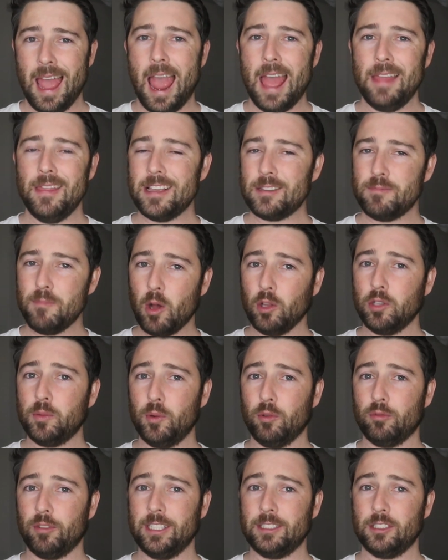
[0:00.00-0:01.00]
And there's
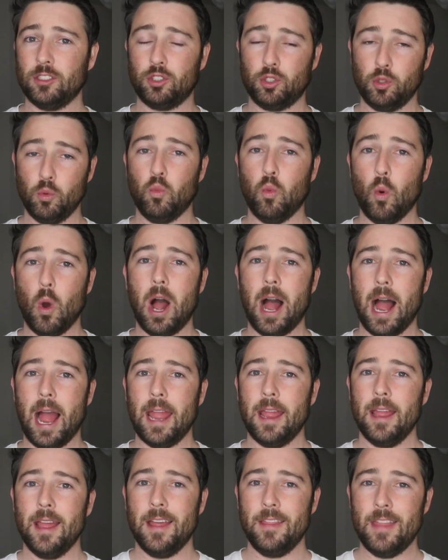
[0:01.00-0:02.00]
multiple reasons to
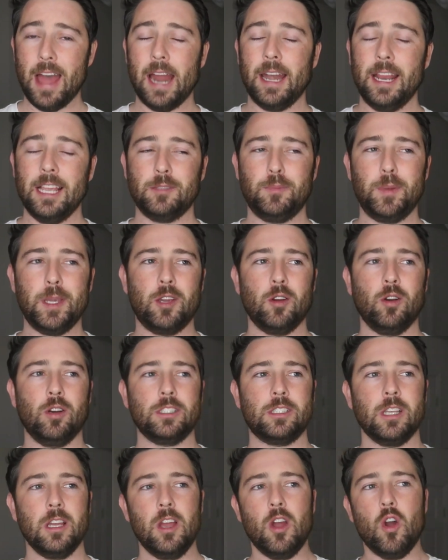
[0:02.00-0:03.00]
why that is
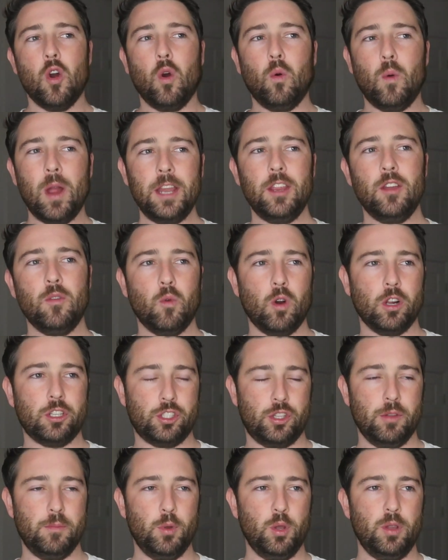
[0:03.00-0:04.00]
because when you
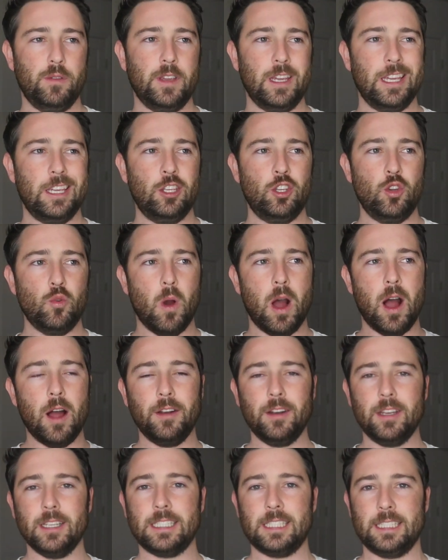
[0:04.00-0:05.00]
watch the movie, you
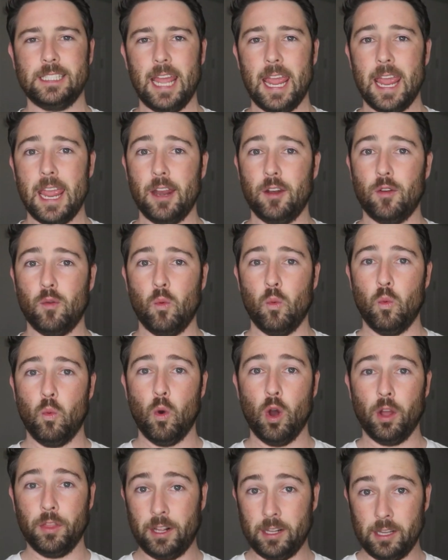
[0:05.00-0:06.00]
understand
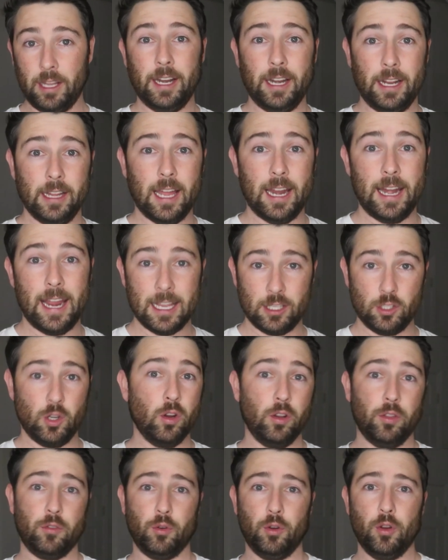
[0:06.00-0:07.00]
what the cleaning lady has
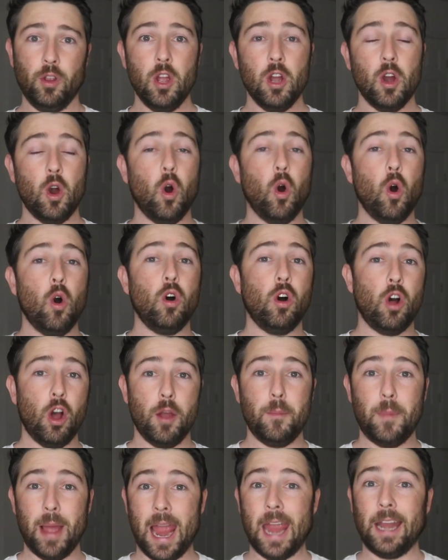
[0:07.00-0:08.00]
gone through, all
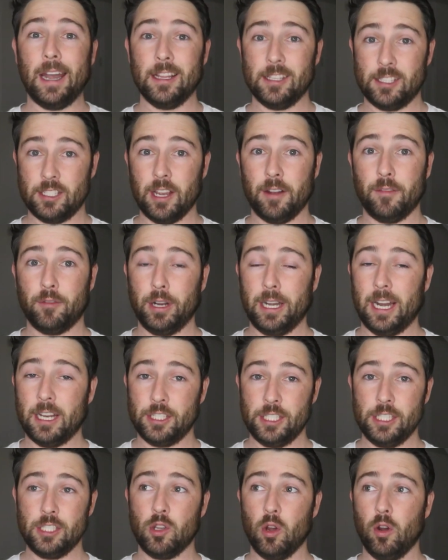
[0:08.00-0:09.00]
her pain and suffering
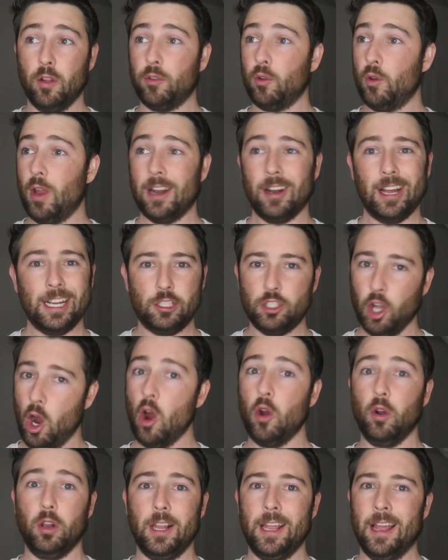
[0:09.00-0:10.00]
that she's gone through, and I
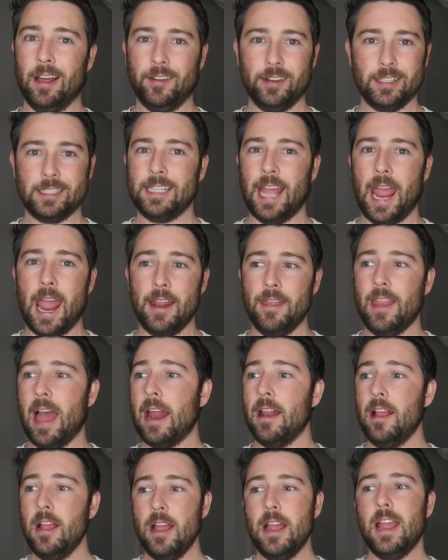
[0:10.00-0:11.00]
totally understand
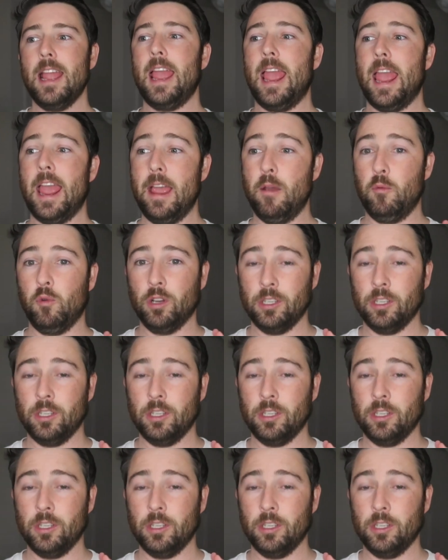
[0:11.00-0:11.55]
that. It